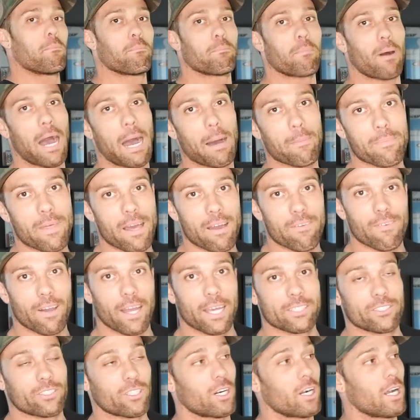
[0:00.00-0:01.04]
Pop that
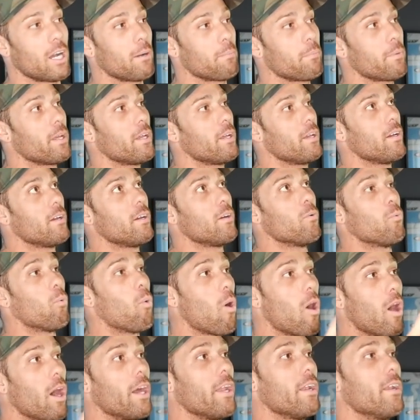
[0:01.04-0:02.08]
visor up.
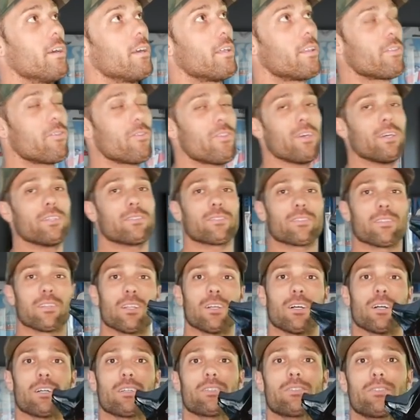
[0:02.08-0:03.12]
One, this
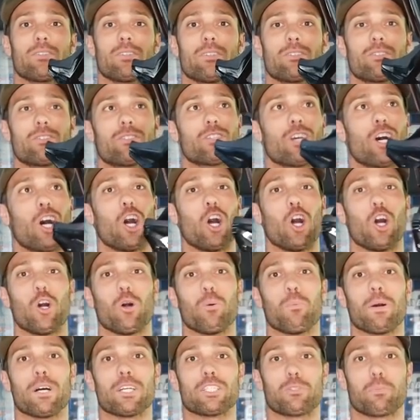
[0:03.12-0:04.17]
looks so
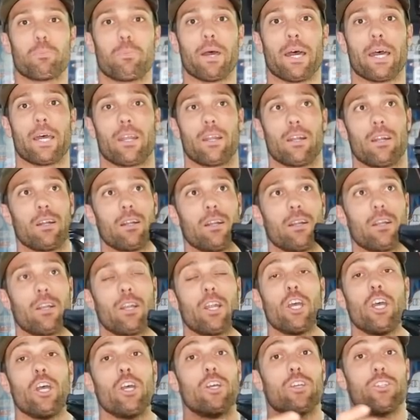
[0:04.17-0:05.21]
much better.
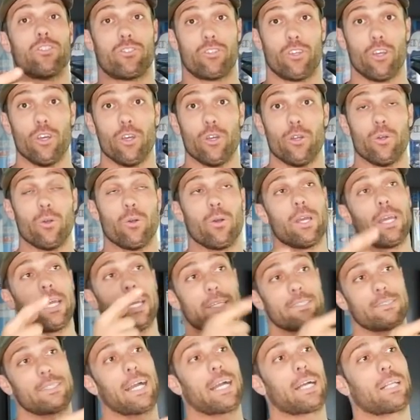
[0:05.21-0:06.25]
Two,
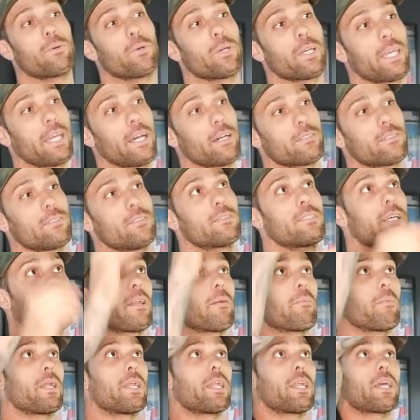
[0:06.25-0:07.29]
exactly what Kelsey said
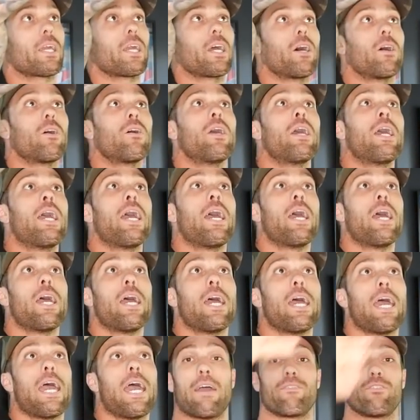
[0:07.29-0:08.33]
a minute ago,
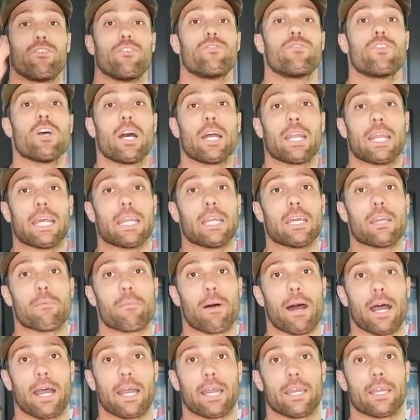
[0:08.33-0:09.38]
if you've done any of
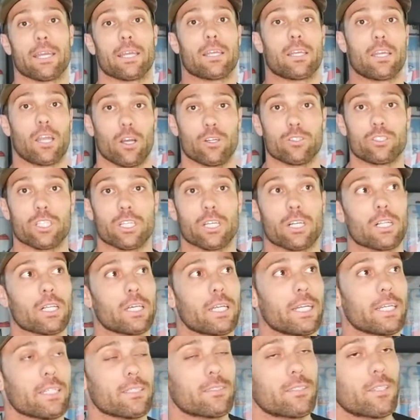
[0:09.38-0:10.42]
my coaching
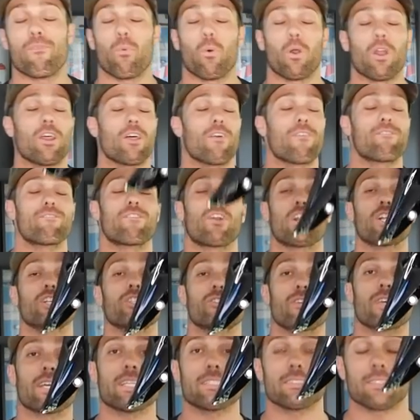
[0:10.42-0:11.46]
clinics, one of the
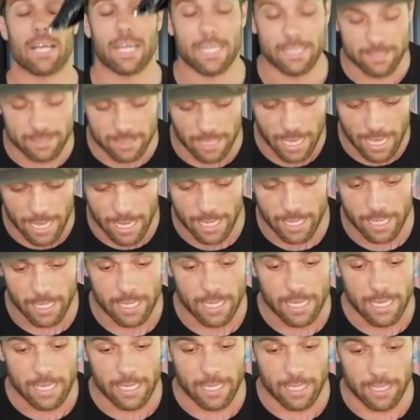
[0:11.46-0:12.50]
first things I
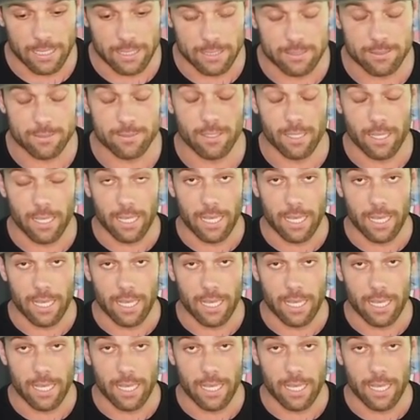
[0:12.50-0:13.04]
say is